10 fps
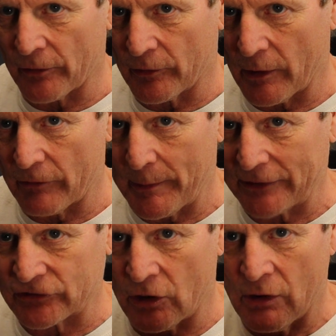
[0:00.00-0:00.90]
of the
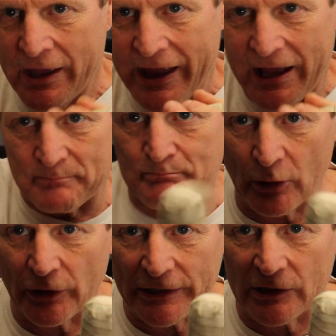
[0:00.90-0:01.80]
baton and
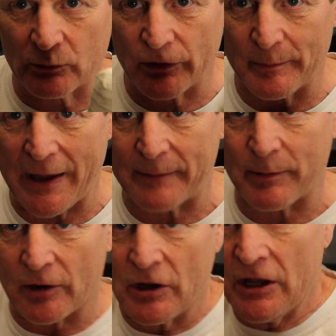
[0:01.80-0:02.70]
pulling in with the back
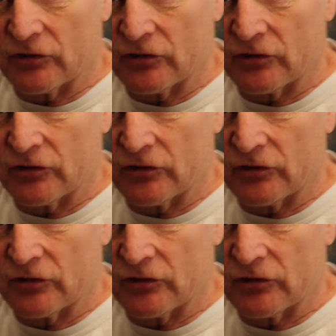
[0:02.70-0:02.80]
part.